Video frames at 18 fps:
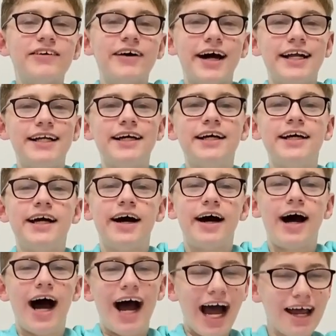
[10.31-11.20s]
everyone.
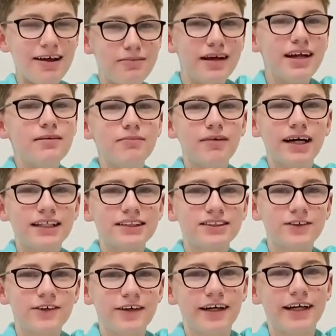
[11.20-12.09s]
I'm Amy
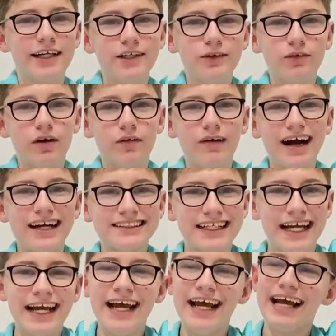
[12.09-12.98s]
Marshall, and you are
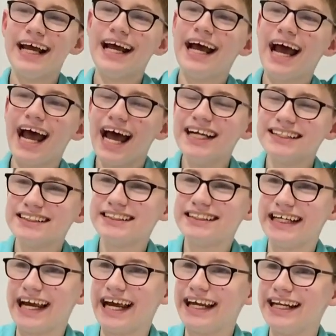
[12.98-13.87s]
watching
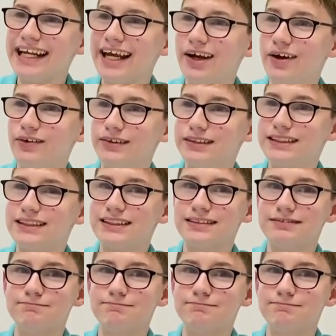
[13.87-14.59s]
STA News.